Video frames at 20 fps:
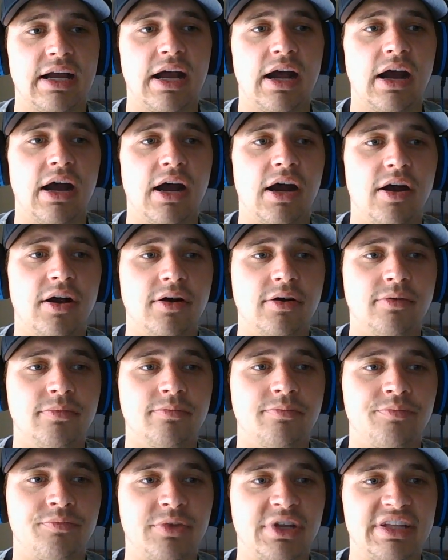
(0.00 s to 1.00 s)

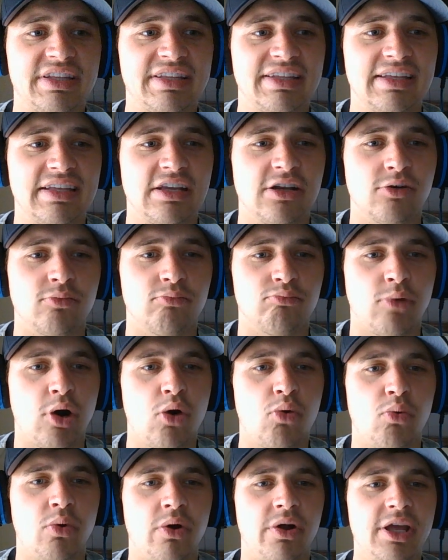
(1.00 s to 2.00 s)
Mo
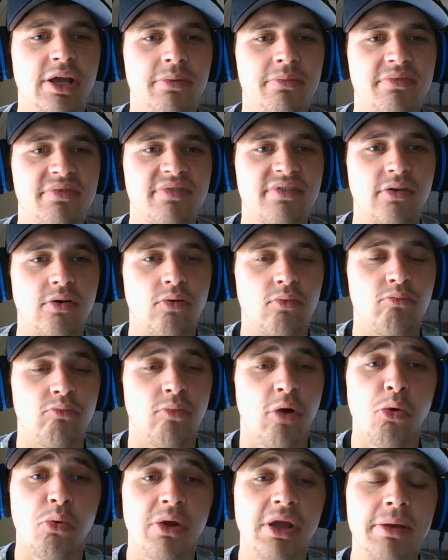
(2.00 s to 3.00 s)
Williams
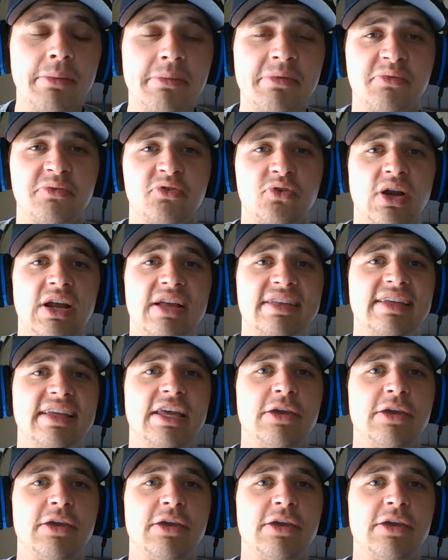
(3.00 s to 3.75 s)
was crazy.